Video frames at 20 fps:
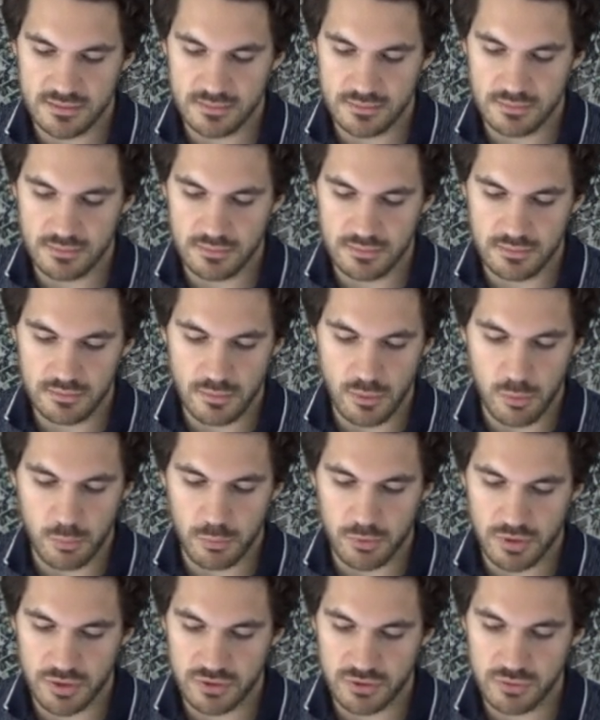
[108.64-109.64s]
no
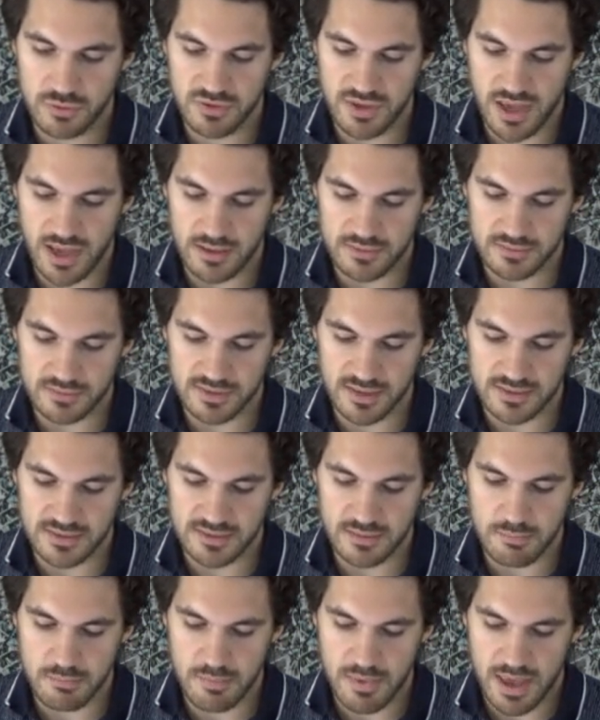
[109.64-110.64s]
more than 2,000, so that's
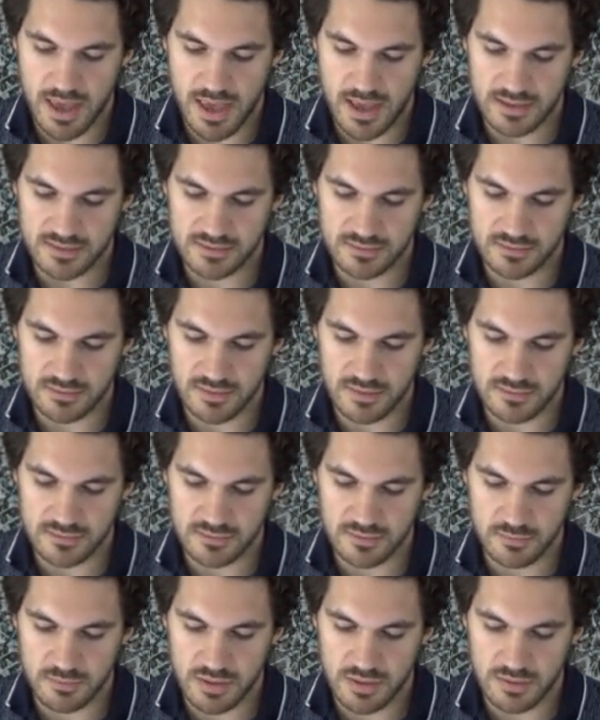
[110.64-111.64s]
the max. So it's
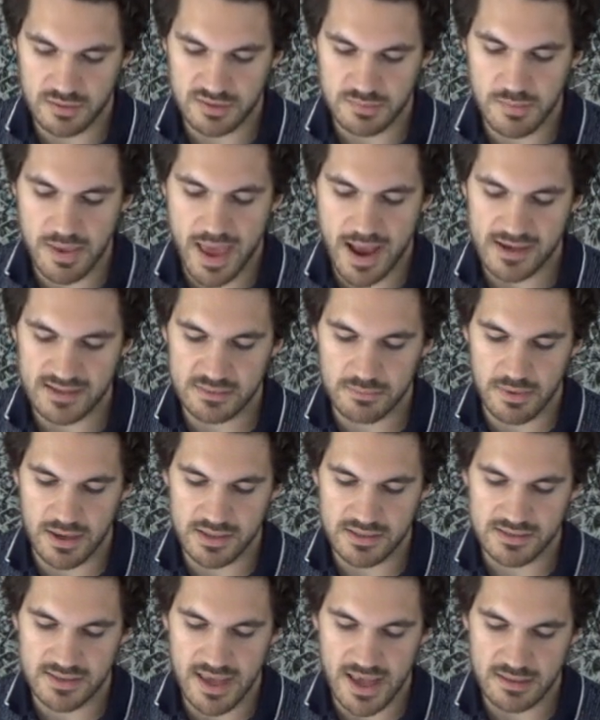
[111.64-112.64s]
going to be, let's
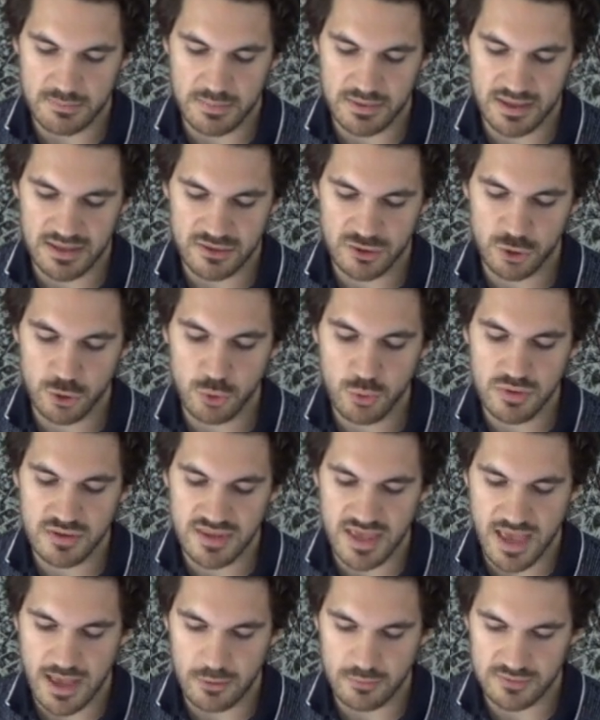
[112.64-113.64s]
maximize that, make that
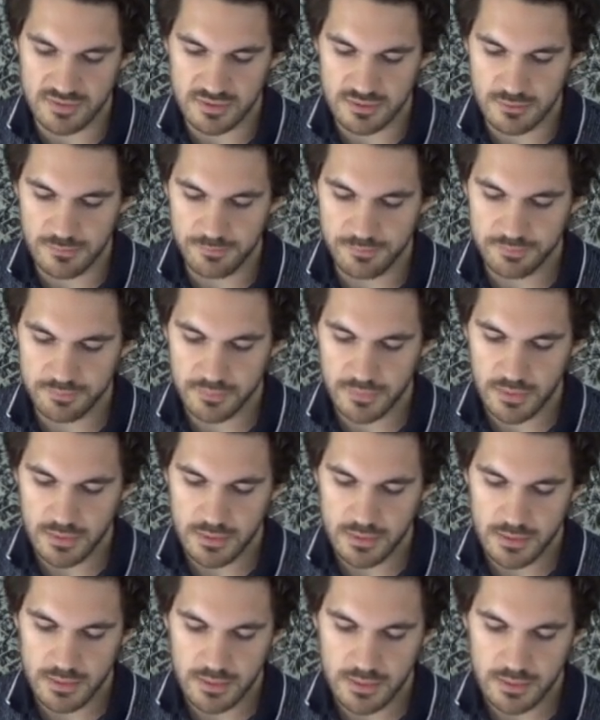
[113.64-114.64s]
2,000
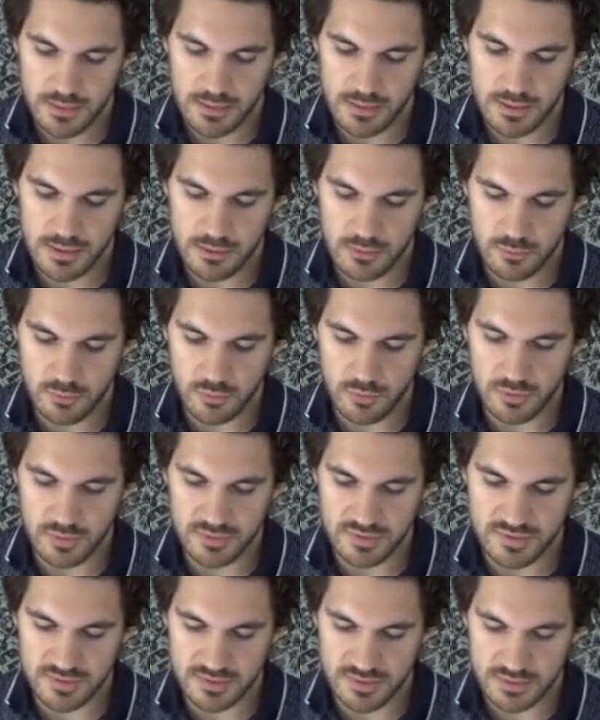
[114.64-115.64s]

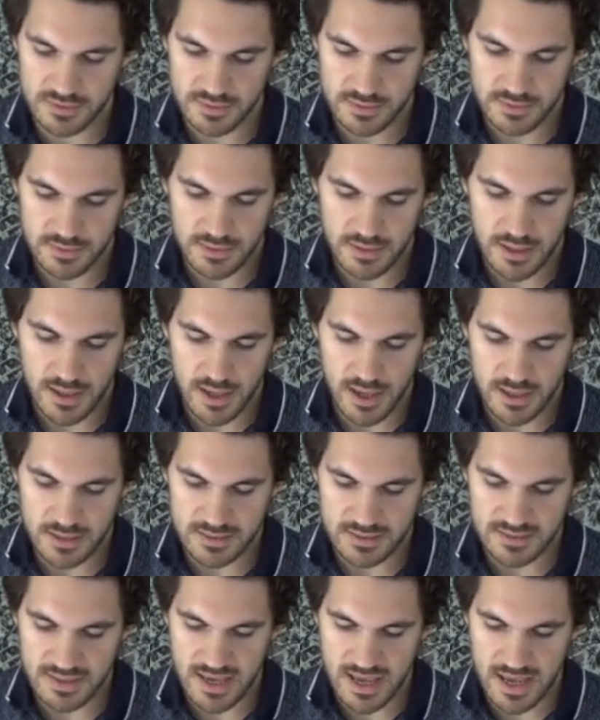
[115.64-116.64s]
equals
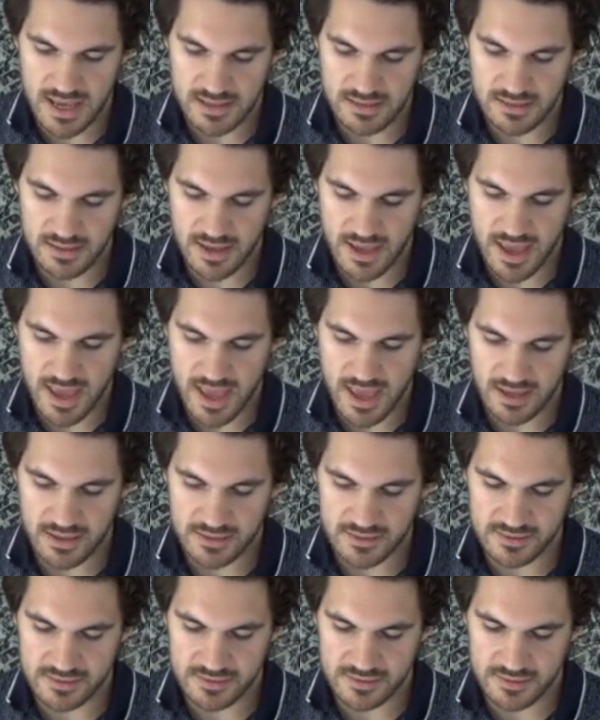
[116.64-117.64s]

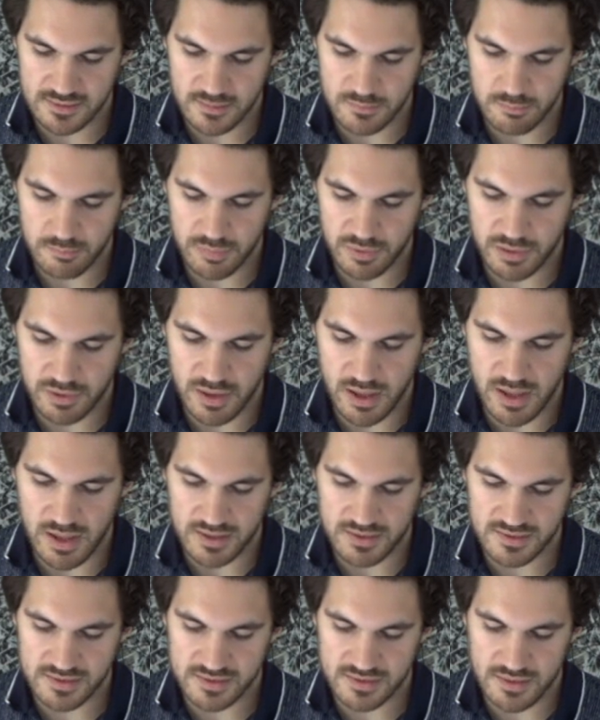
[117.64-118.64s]
10x
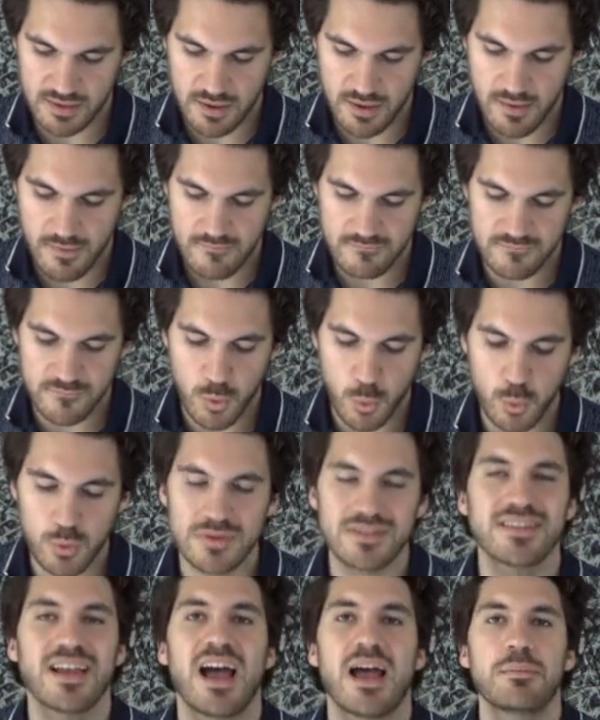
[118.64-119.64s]
plus 4
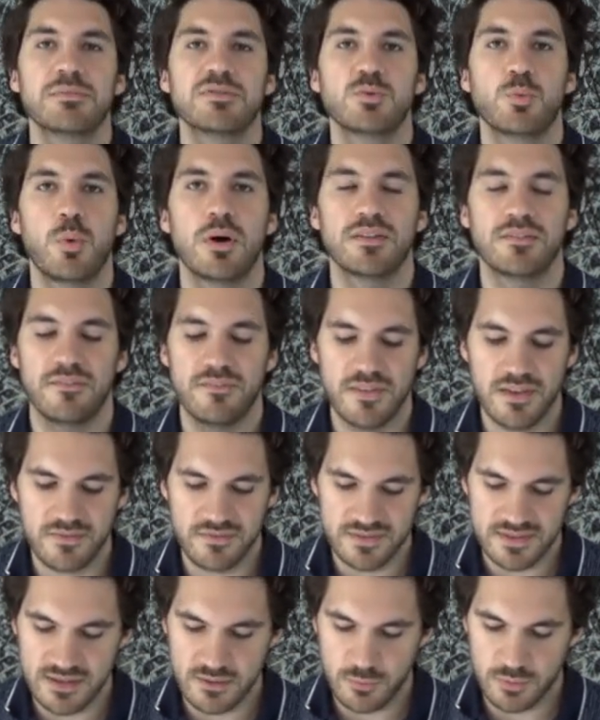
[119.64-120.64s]
times
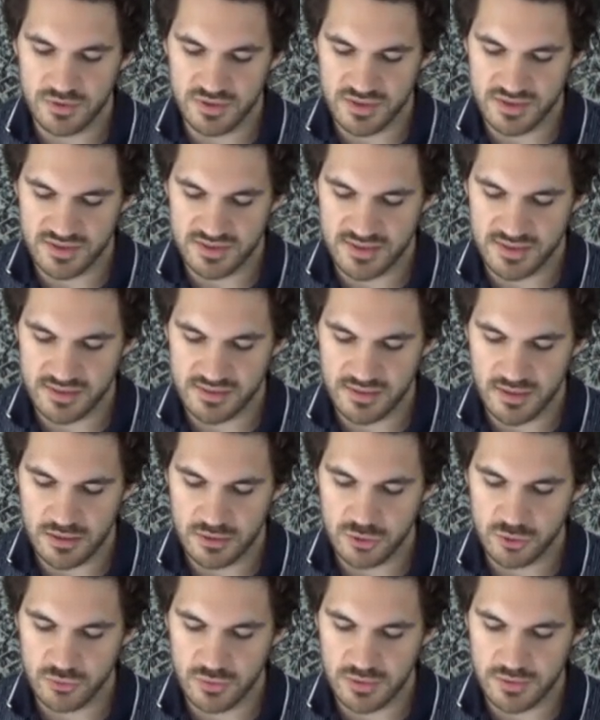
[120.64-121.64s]
150, which is
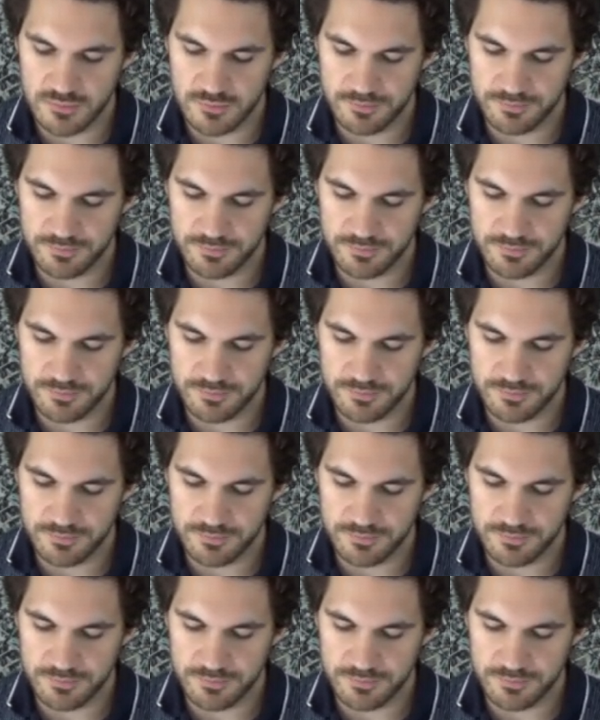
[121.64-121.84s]
600.